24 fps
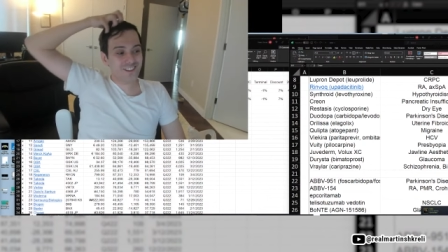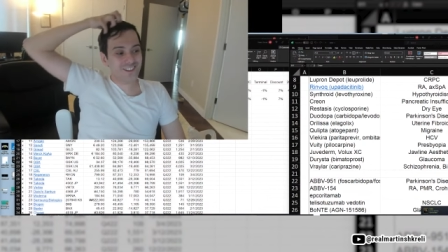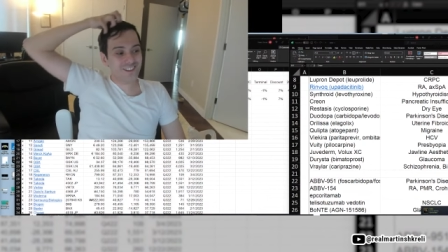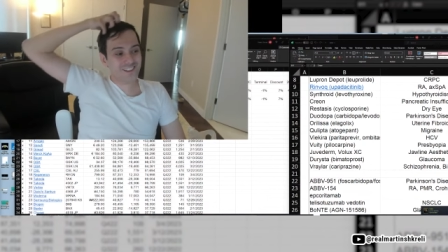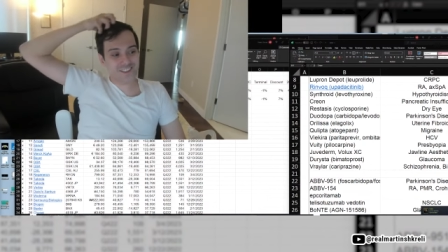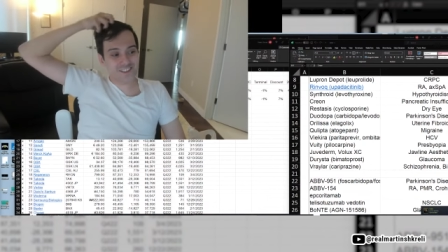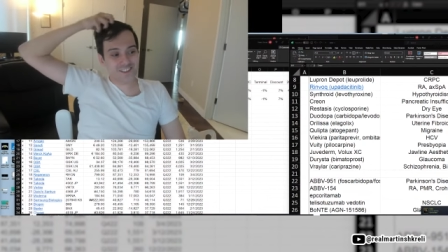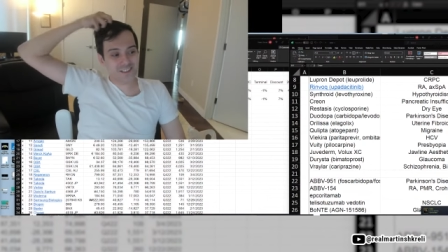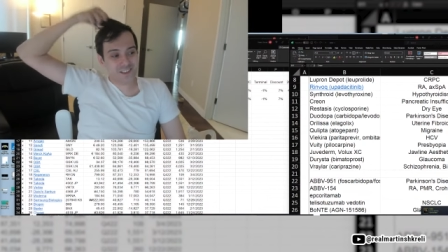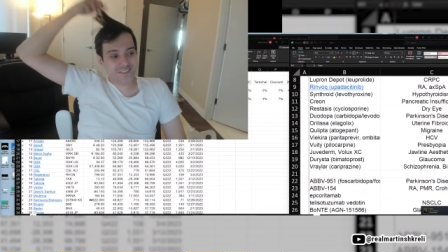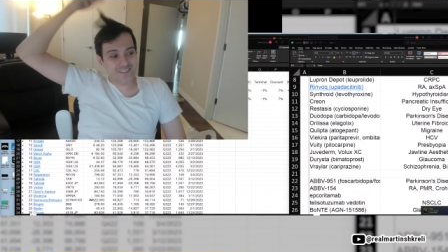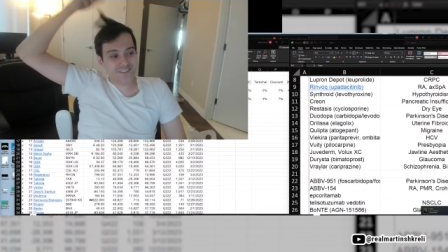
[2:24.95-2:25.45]

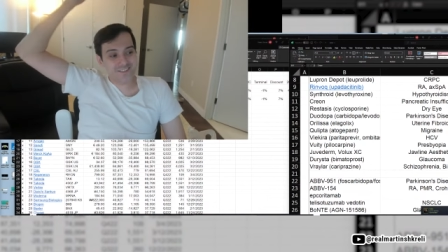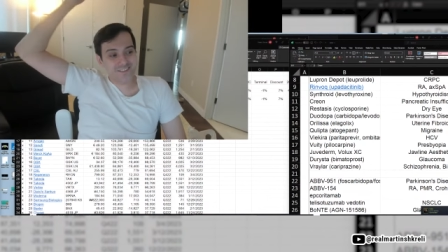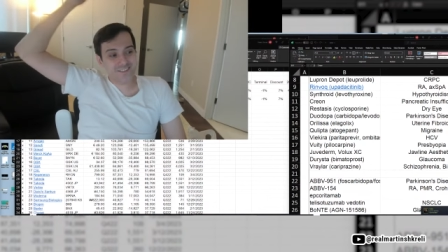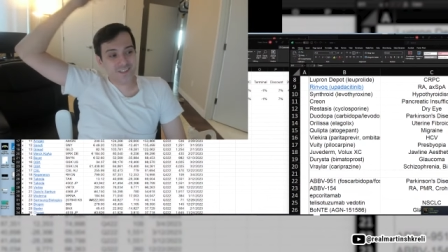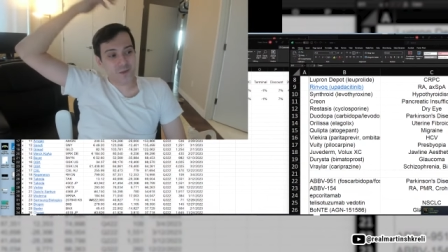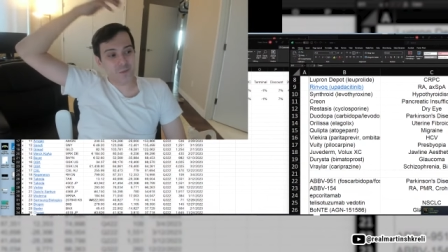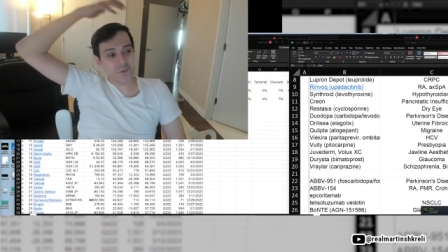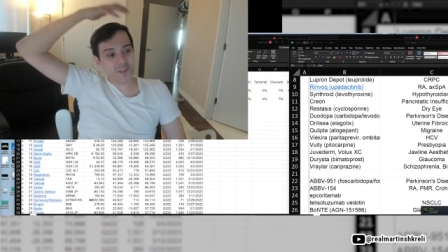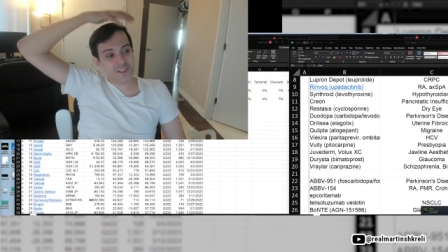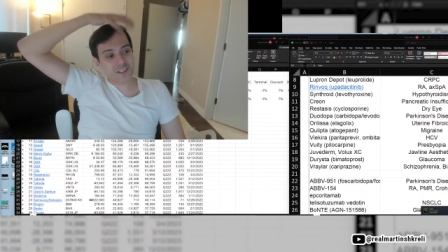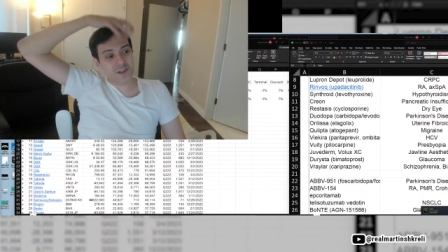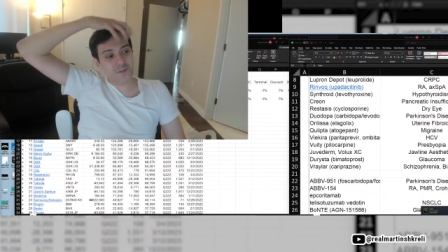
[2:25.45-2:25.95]
There's no,
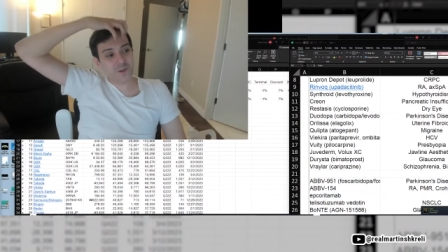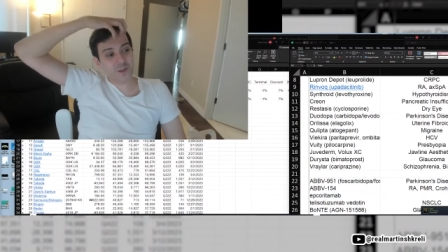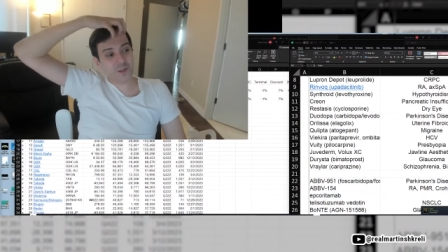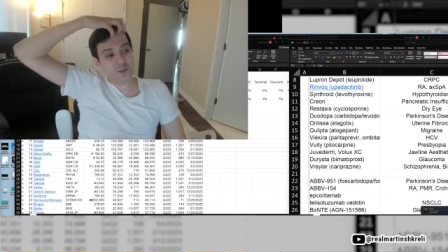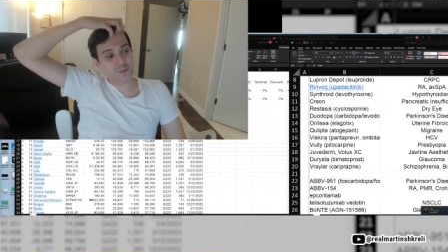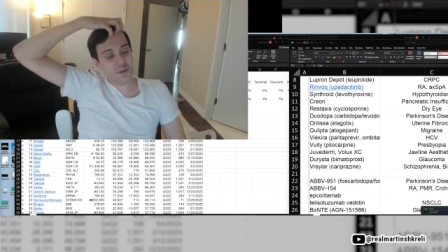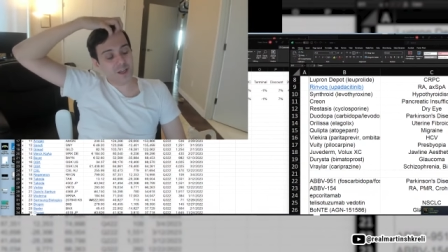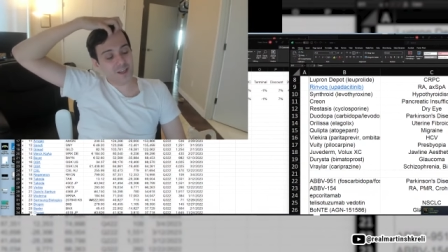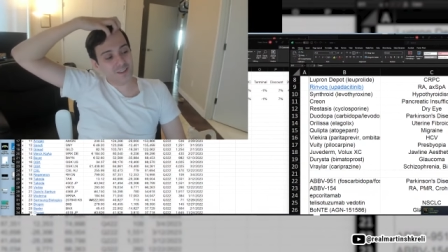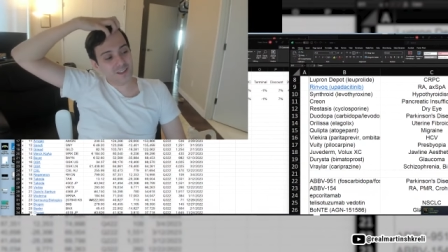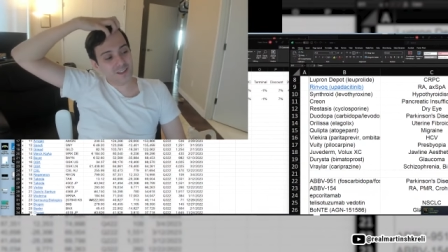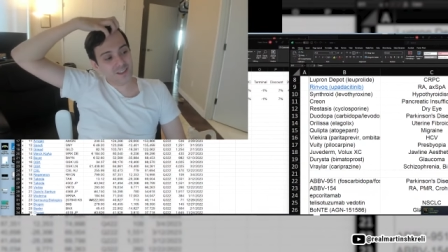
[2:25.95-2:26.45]
nobody's ever going
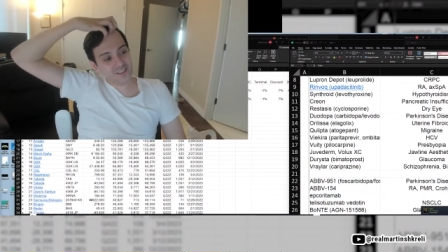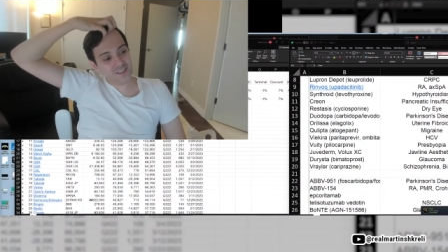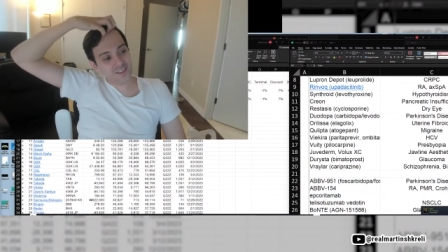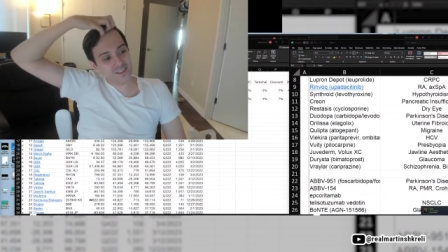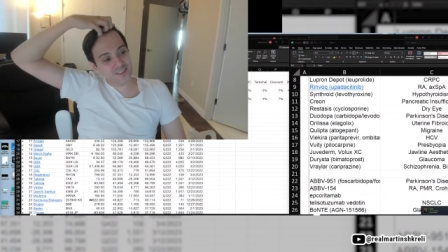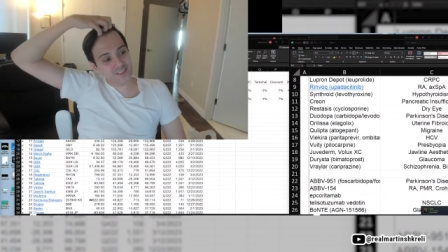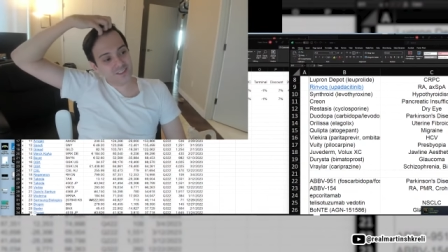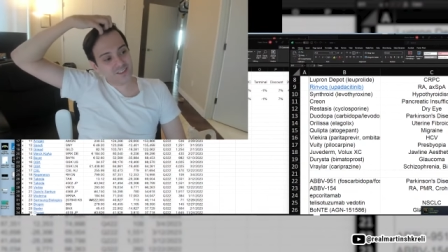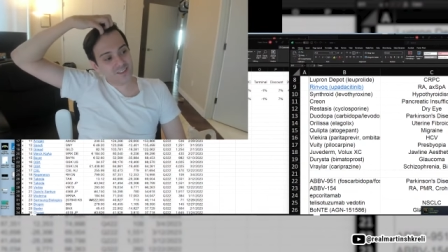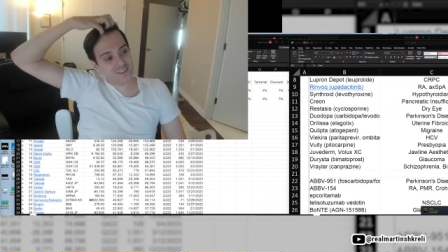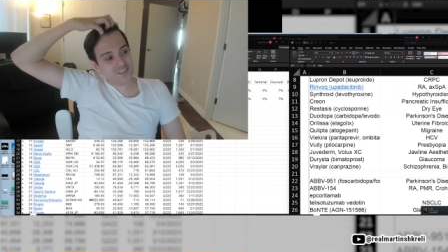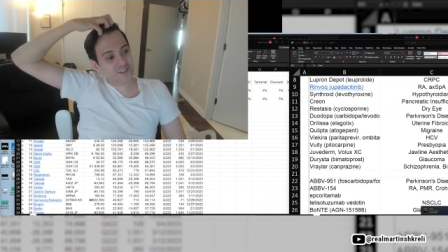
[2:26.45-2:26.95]
to pay that. They
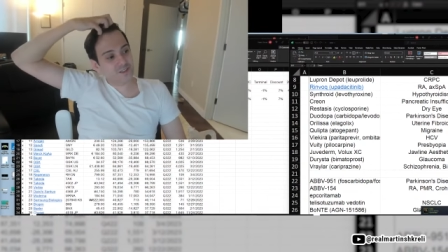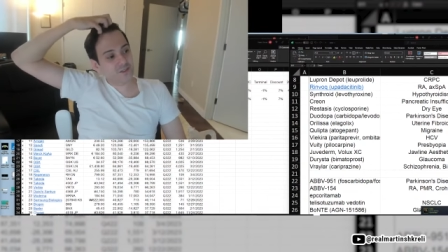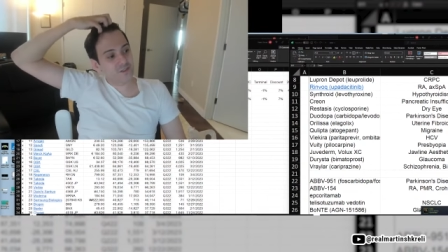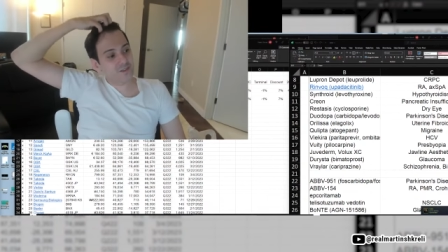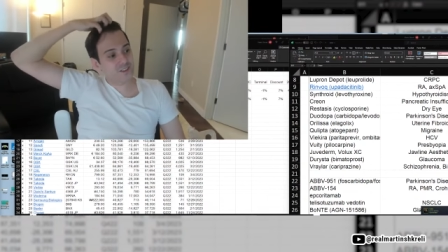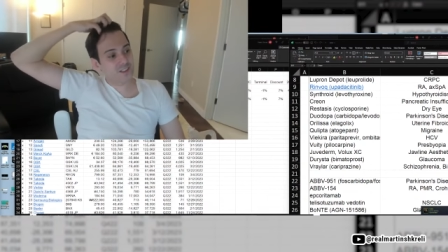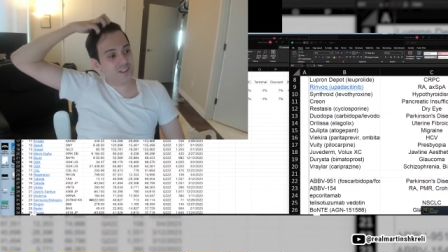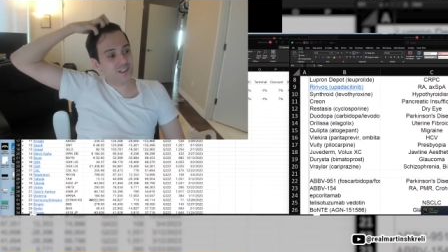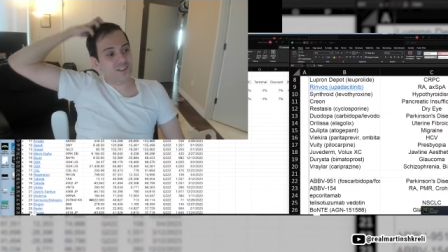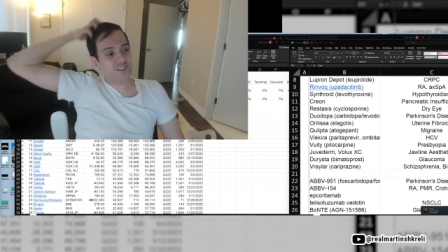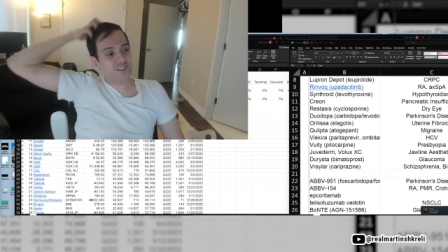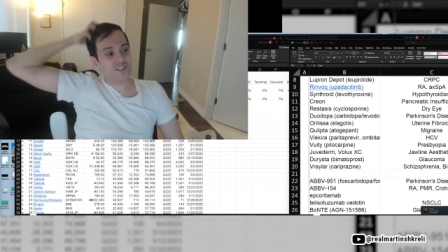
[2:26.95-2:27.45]
just as soon
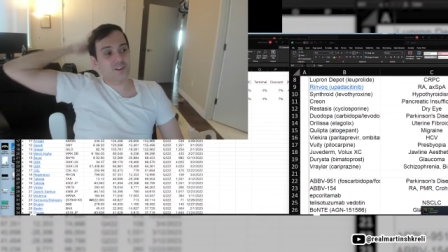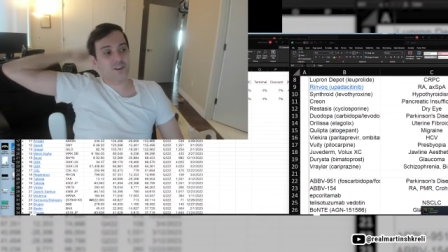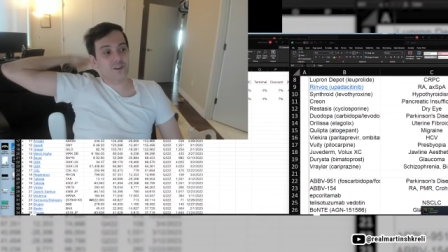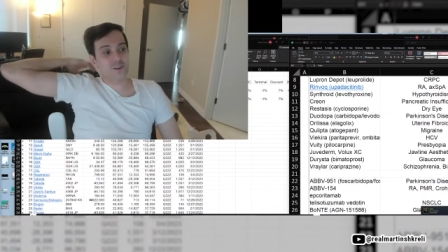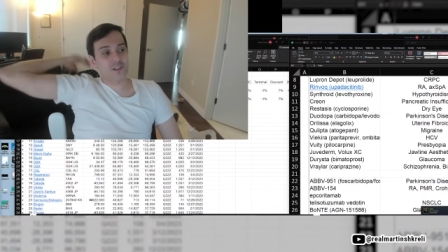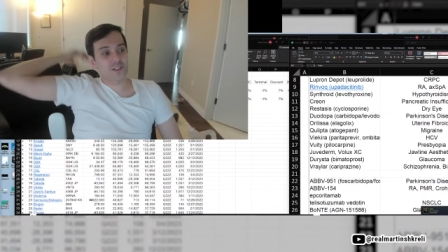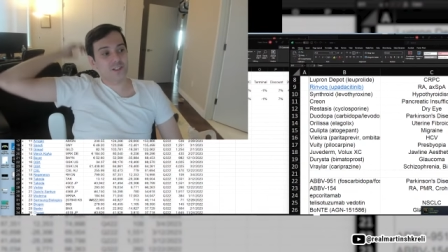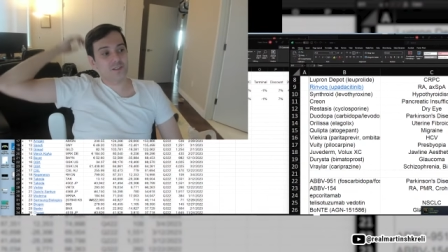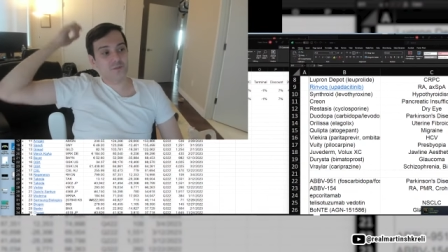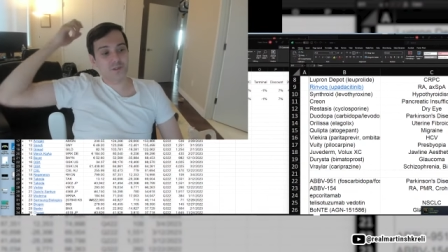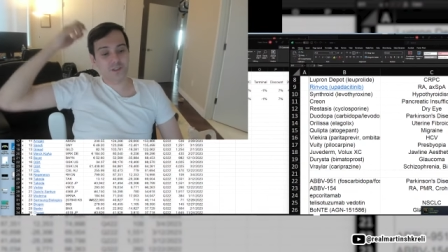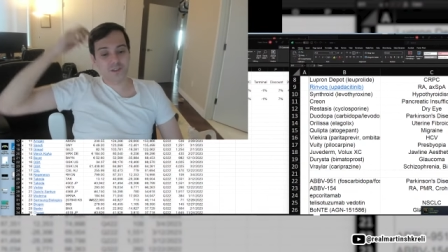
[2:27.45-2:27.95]
say,
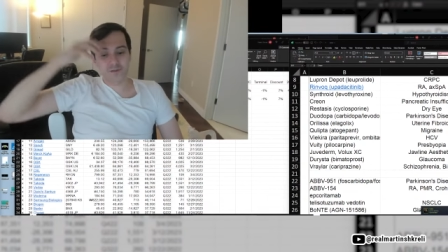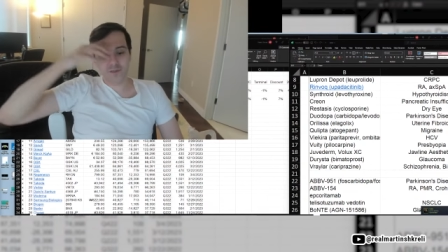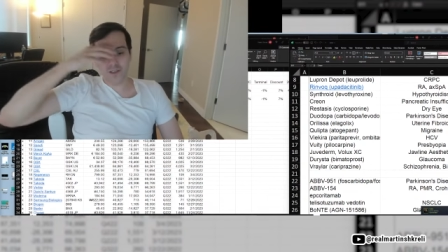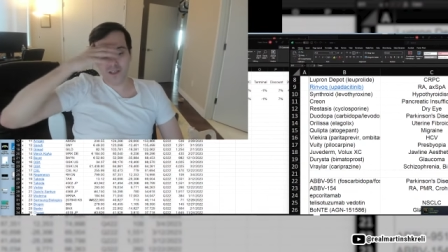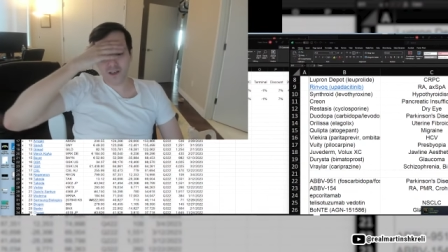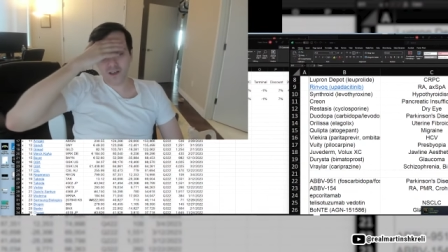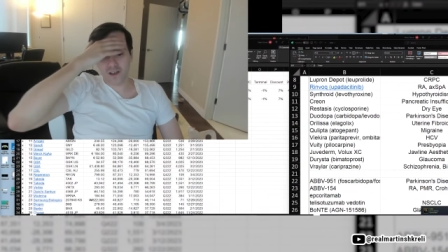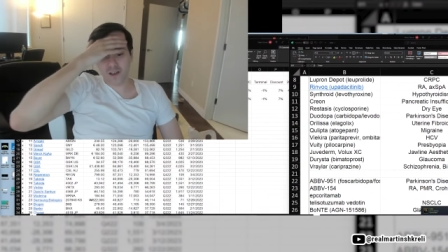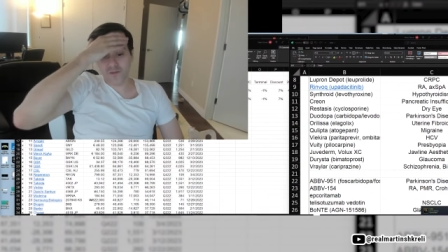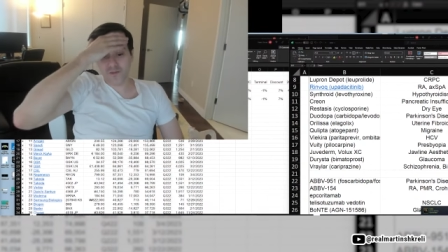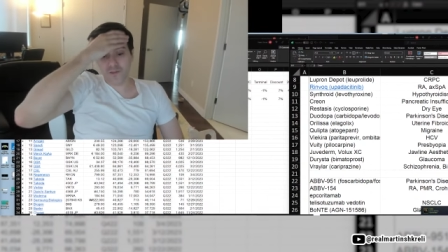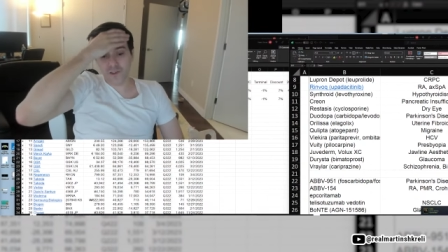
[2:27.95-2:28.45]
sorry, we're, we're
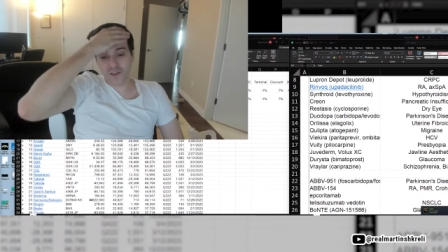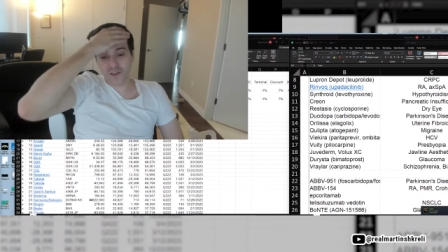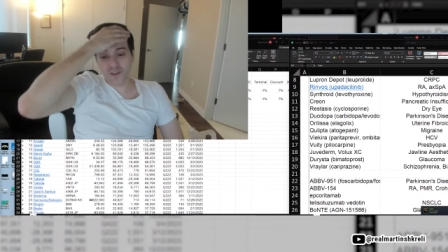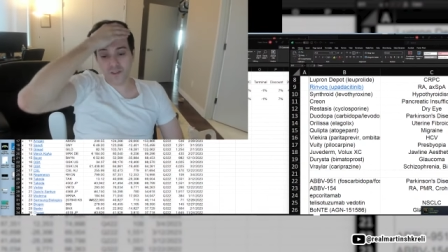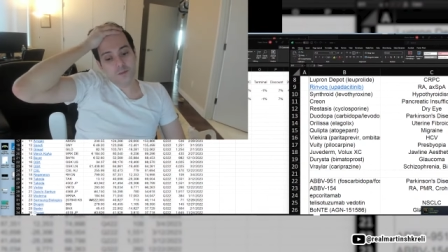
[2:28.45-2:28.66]
not covering it.